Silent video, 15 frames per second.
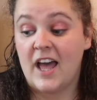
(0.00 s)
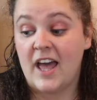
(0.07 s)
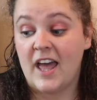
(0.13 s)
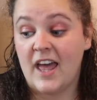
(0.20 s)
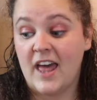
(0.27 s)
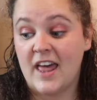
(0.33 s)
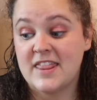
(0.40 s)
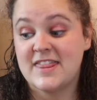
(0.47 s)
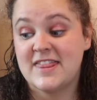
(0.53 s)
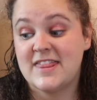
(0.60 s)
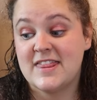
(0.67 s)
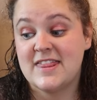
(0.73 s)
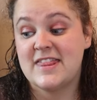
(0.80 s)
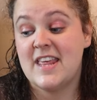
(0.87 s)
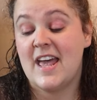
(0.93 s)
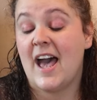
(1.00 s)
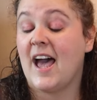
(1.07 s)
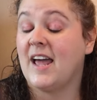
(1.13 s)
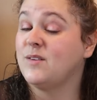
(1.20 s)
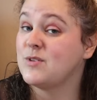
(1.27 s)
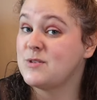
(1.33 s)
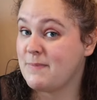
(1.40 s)
and
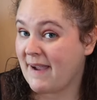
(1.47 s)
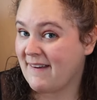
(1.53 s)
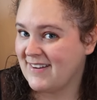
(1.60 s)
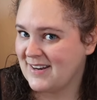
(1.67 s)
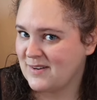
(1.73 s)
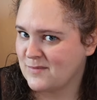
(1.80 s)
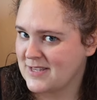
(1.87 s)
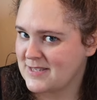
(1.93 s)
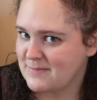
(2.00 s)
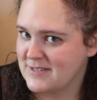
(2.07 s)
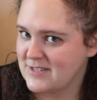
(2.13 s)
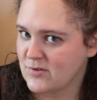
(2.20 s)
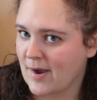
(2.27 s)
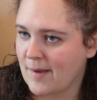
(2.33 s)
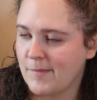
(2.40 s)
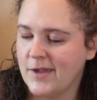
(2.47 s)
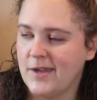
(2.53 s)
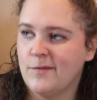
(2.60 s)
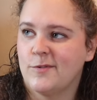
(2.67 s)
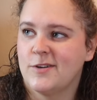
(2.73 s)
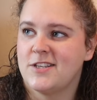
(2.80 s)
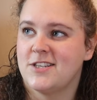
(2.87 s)
was buried in Westminster
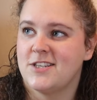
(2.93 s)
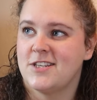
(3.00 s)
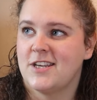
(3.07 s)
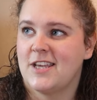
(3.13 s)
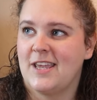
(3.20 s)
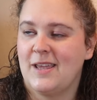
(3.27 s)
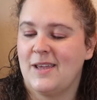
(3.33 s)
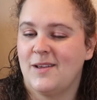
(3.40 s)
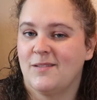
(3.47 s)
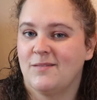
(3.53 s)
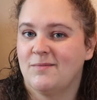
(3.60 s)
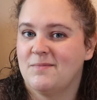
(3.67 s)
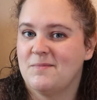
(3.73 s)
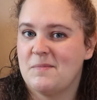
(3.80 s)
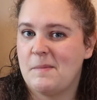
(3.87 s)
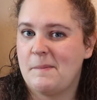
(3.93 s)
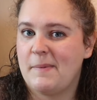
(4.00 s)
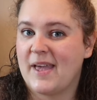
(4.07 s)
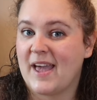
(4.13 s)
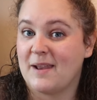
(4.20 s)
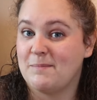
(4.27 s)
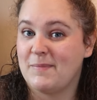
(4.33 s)
Abbey, which he
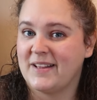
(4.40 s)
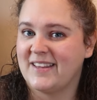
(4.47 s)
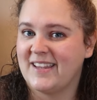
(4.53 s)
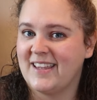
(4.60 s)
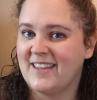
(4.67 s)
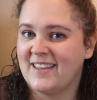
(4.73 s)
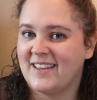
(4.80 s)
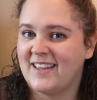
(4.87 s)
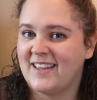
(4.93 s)
began building,